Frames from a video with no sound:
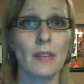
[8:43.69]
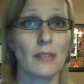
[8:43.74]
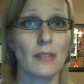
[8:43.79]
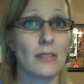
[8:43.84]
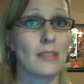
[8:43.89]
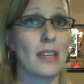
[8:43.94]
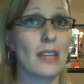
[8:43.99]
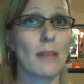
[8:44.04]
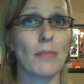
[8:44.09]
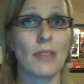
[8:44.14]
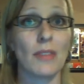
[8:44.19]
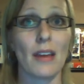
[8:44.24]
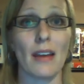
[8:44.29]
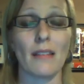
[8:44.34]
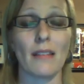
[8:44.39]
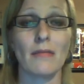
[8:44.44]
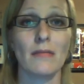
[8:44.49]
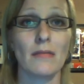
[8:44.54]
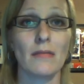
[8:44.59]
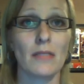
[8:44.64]
Same
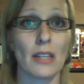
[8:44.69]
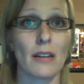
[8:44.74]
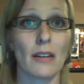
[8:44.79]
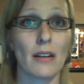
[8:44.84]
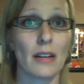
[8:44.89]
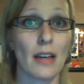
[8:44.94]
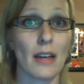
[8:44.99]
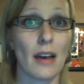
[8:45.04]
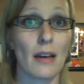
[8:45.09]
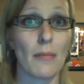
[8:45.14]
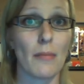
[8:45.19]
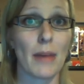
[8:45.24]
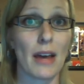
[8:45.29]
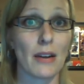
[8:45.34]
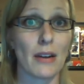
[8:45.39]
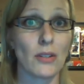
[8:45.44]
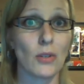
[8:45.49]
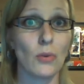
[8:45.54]
thing. Talk about a